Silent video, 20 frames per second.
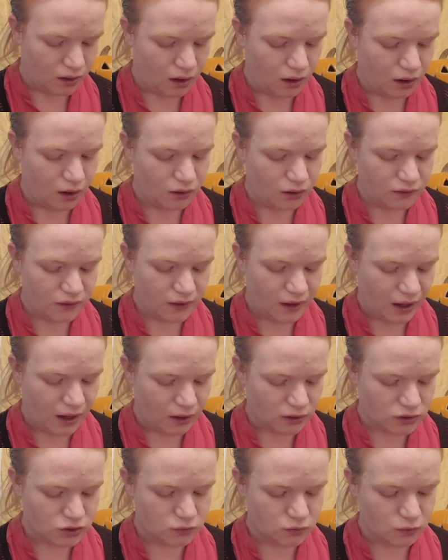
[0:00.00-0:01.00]
all the
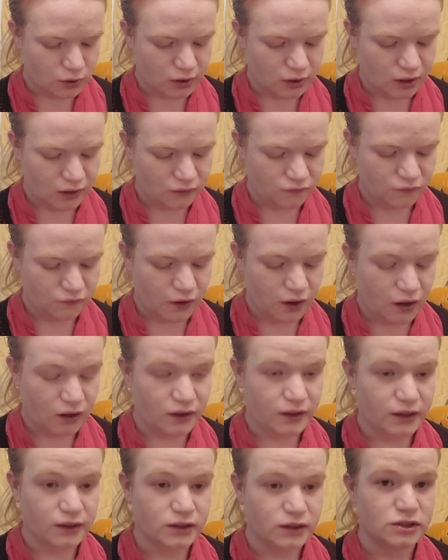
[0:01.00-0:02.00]
housework had
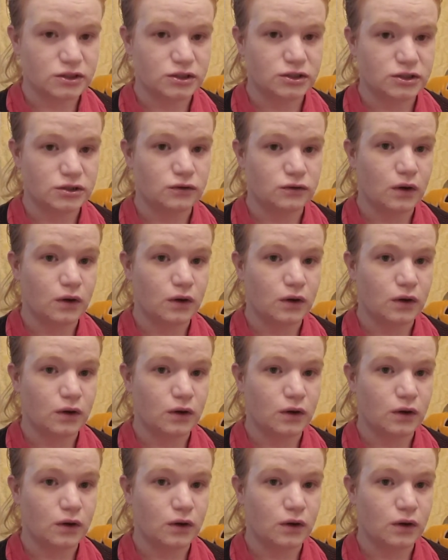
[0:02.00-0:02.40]
fallen to